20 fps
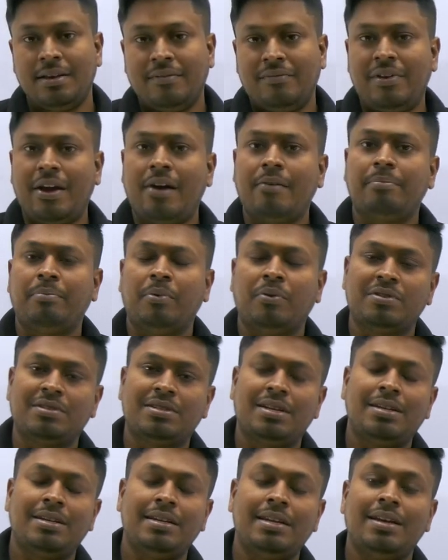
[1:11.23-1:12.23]
We have
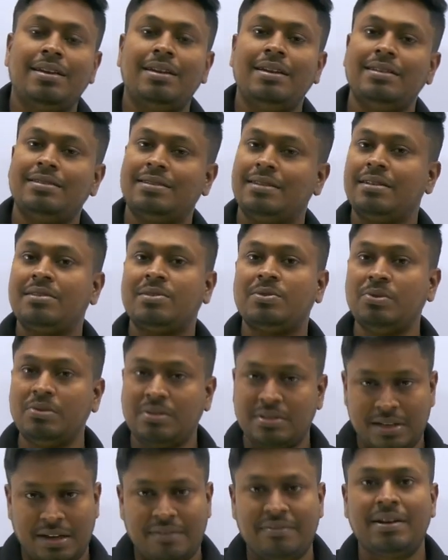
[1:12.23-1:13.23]
posted nearly 6 to
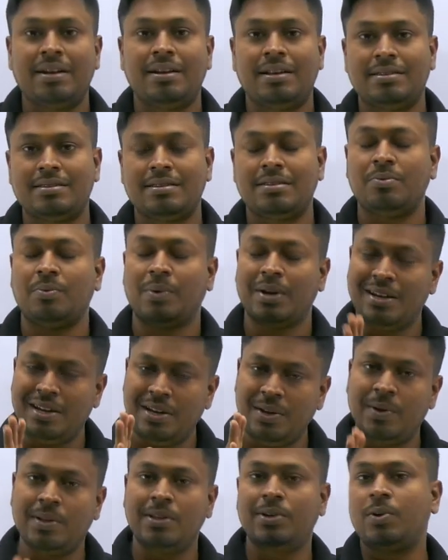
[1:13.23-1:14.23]
7 lessons
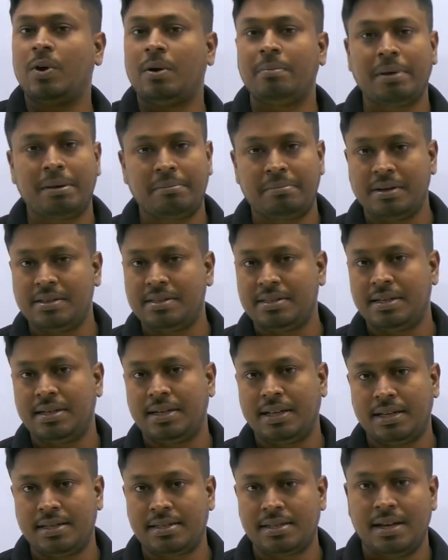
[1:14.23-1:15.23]
only on the topic
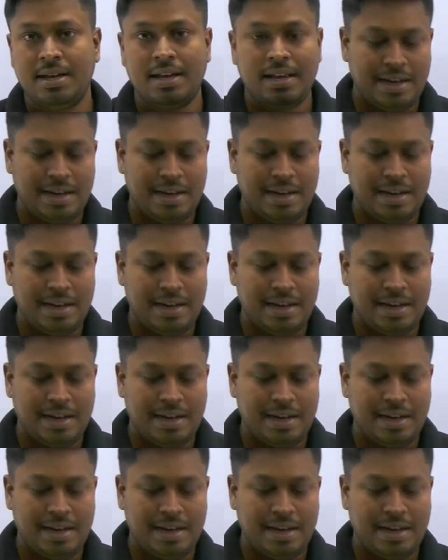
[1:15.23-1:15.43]
percentage,